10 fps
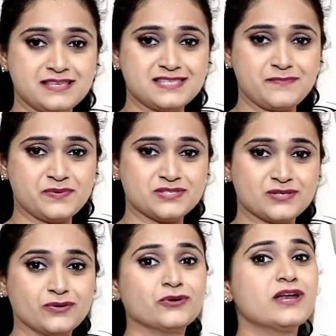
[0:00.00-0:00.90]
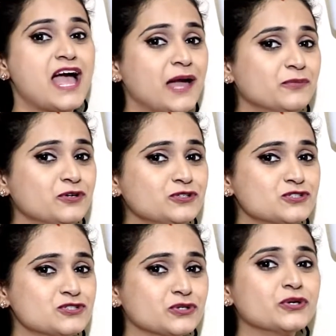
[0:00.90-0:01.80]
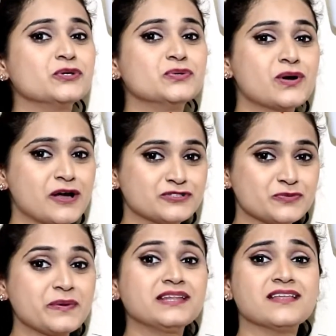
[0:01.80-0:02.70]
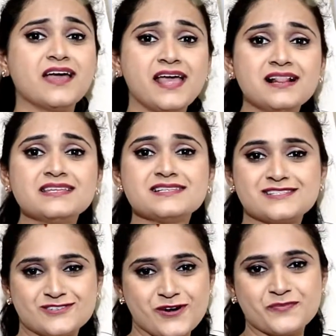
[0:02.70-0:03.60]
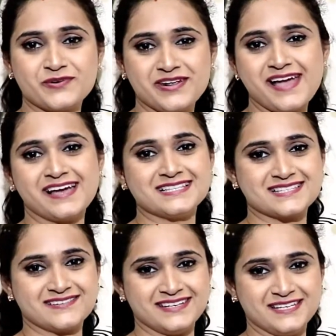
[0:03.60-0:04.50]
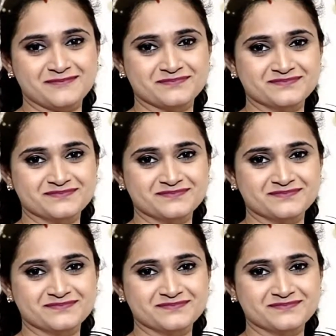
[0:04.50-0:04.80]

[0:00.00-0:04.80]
this episode, I'm going to show you how to make the healthiest strawberry ice cream.